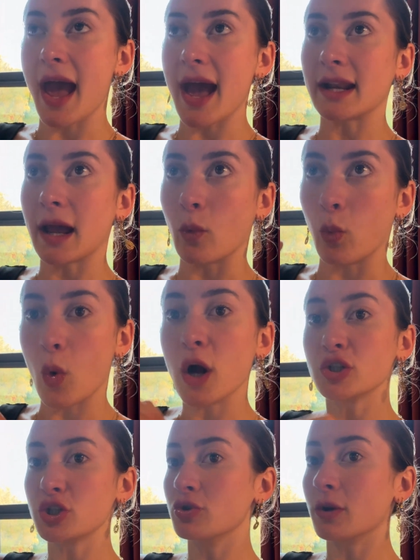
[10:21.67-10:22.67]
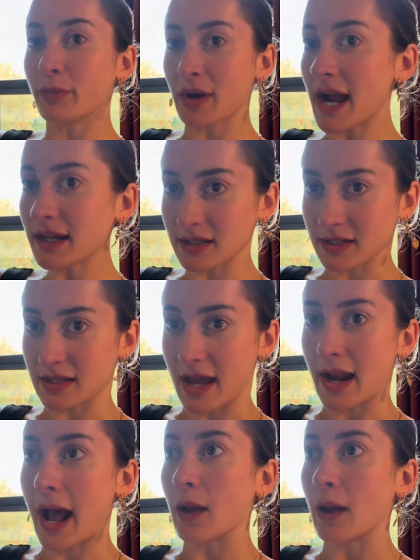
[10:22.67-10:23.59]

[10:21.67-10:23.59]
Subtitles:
And I want you to practice that.